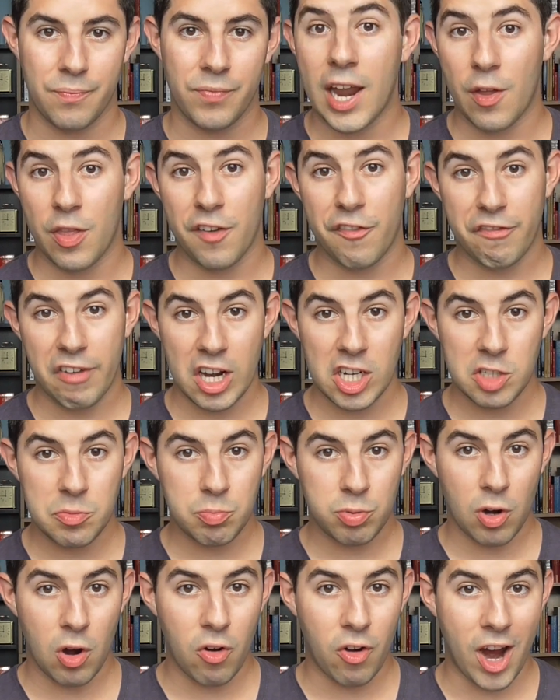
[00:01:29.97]
Now, the French
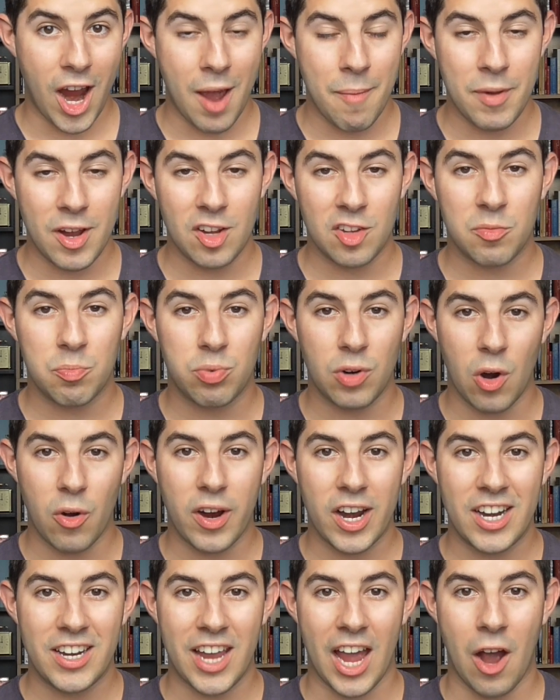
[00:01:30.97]
program is
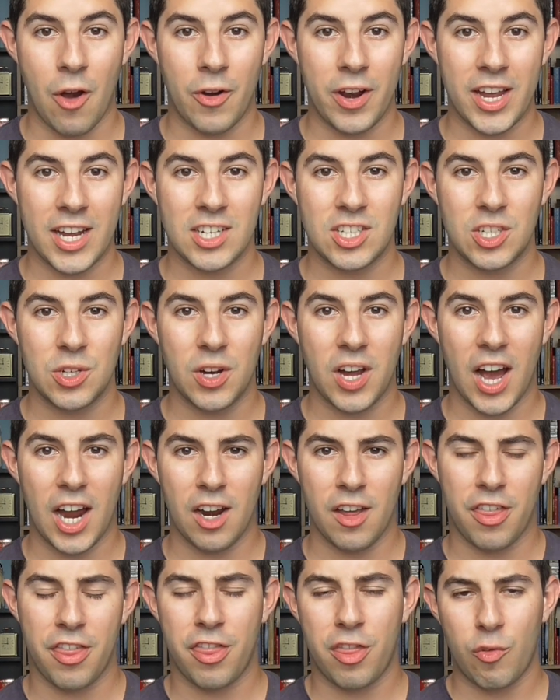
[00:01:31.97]
broken down into
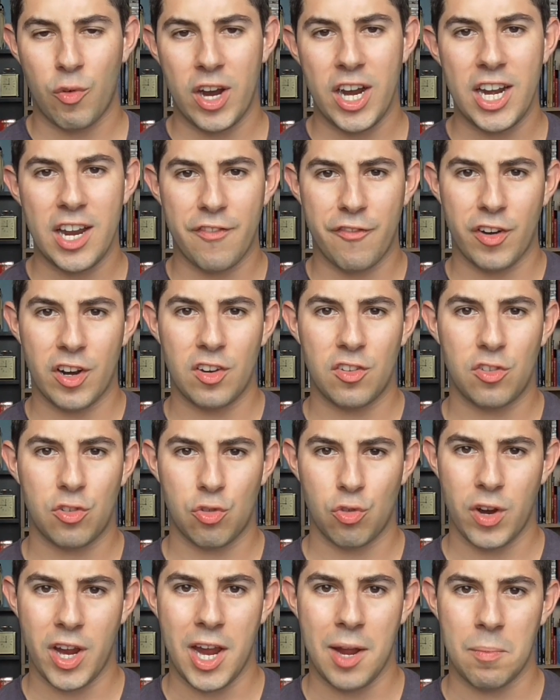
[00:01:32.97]
kind of 3 different
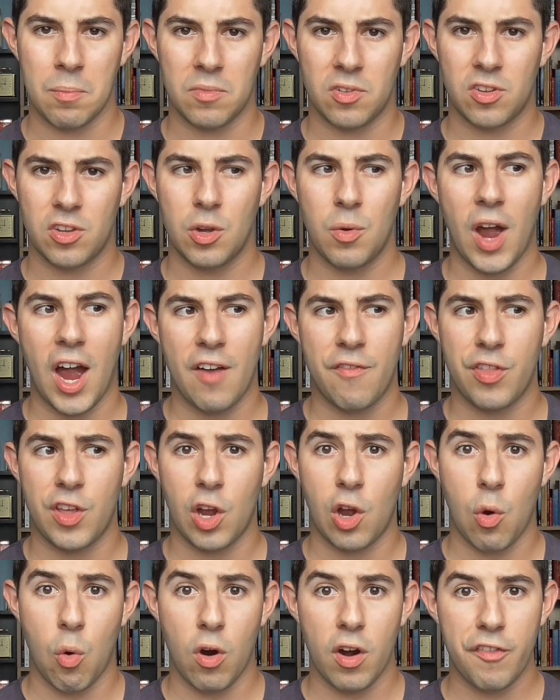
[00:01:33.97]
streams. You have
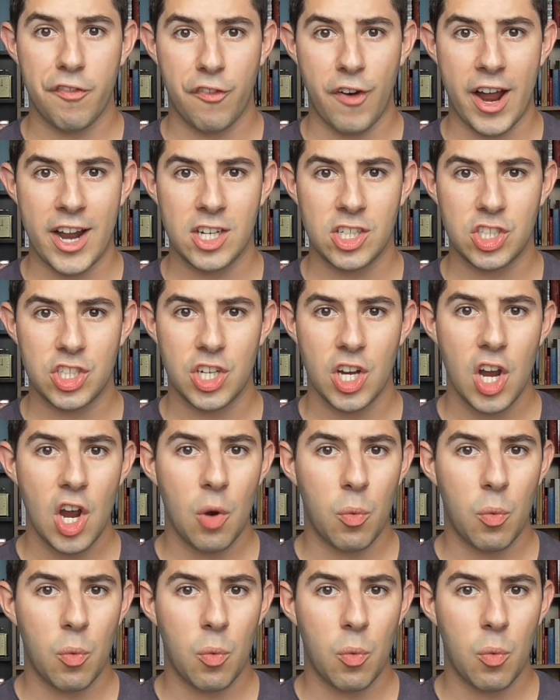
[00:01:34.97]
the core French,